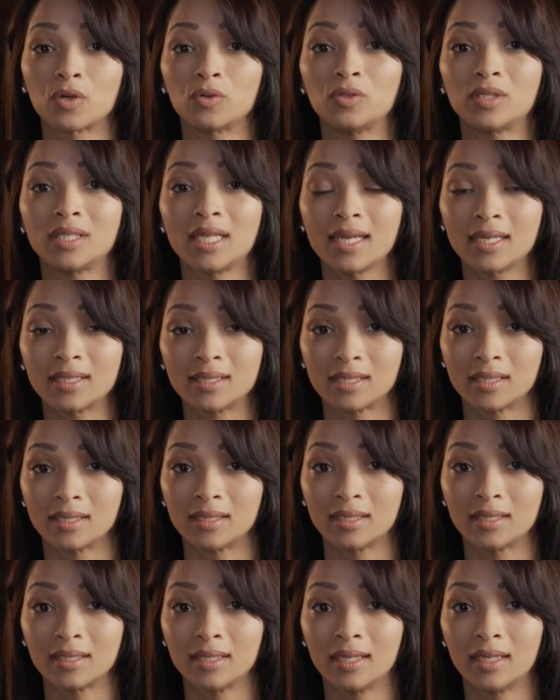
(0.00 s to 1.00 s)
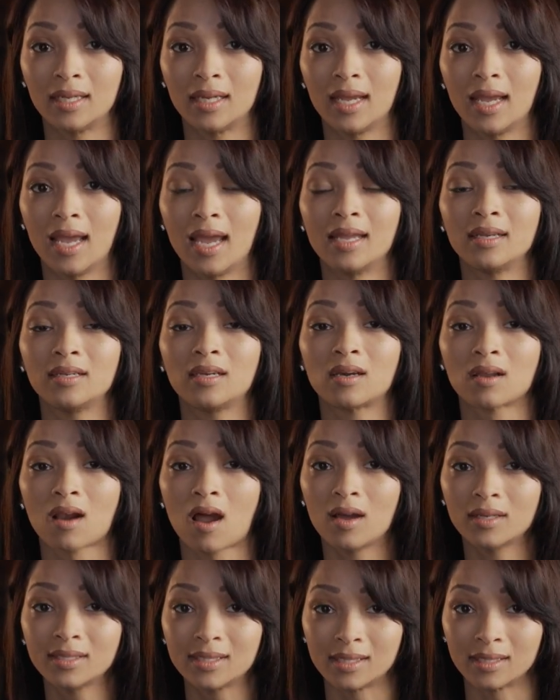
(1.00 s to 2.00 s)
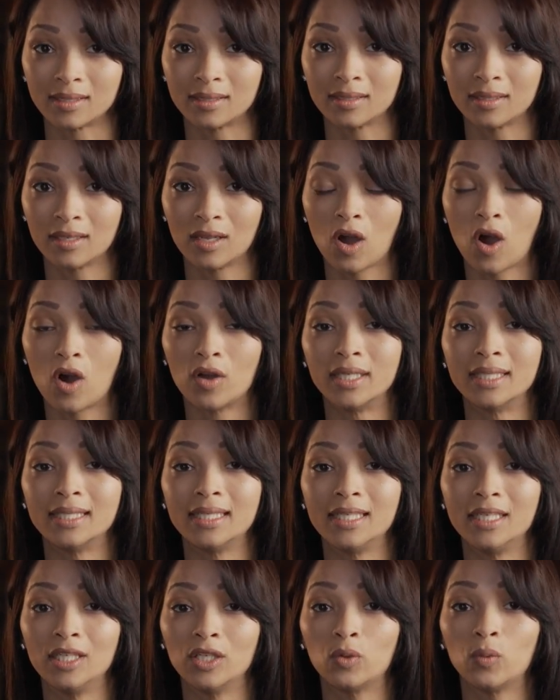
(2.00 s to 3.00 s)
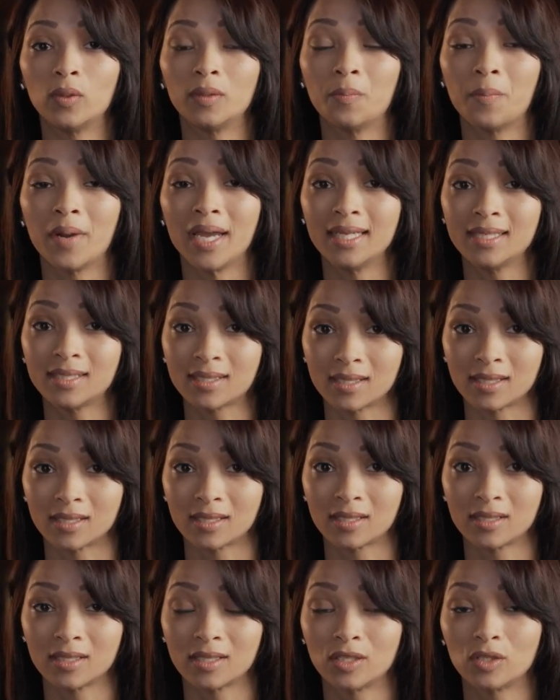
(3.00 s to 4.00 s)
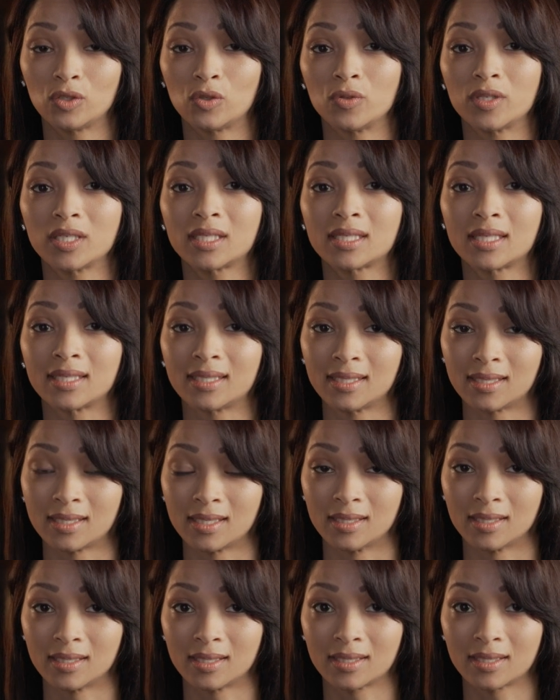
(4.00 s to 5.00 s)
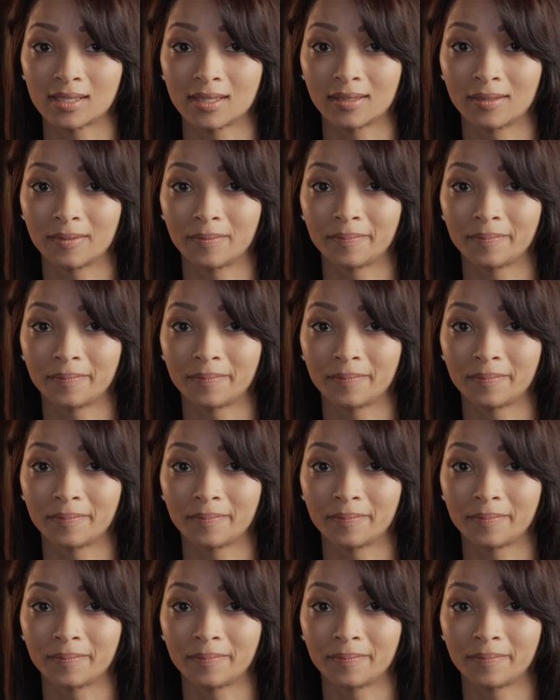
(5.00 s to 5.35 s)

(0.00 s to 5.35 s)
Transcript: protected and granted on an equal basis to the citizens.